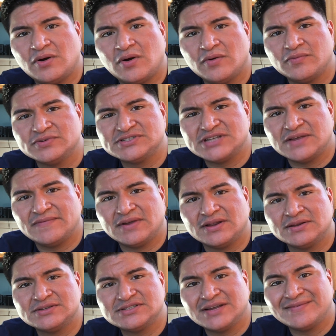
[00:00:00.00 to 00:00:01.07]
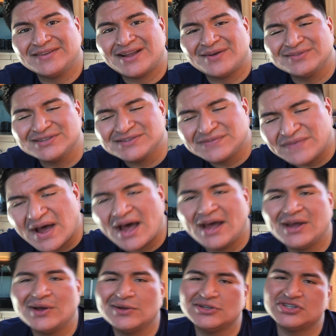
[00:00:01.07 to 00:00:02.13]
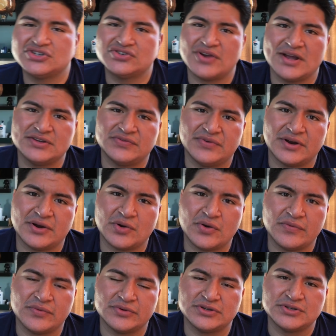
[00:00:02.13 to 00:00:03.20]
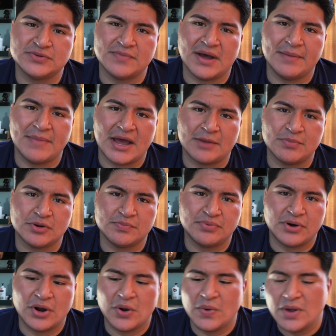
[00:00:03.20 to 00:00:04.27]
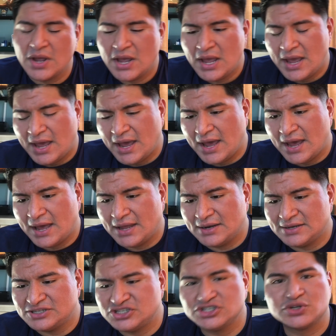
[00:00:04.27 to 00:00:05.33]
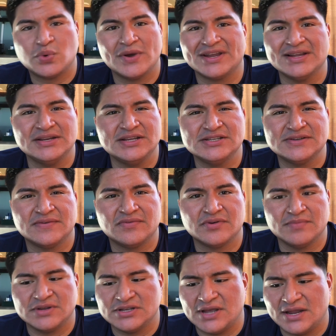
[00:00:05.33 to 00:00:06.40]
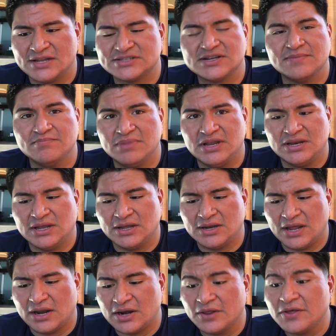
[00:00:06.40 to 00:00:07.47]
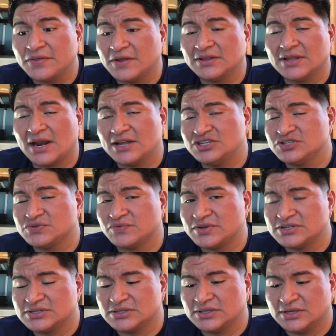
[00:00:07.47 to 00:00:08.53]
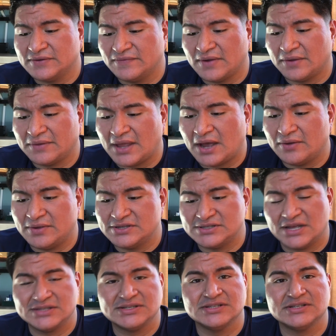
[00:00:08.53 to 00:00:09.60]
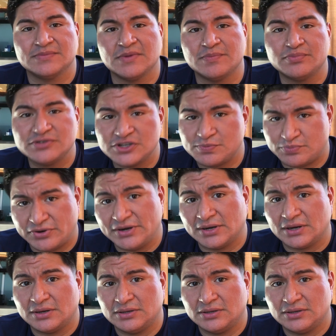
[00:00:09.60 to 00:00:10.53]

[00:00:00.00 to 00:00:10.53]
saving down this file, transferring it over to my MacBook Pro, and it's just quick and easy for me, and it's convenient. Another thing that I just recently found out is that since I'm a Sprint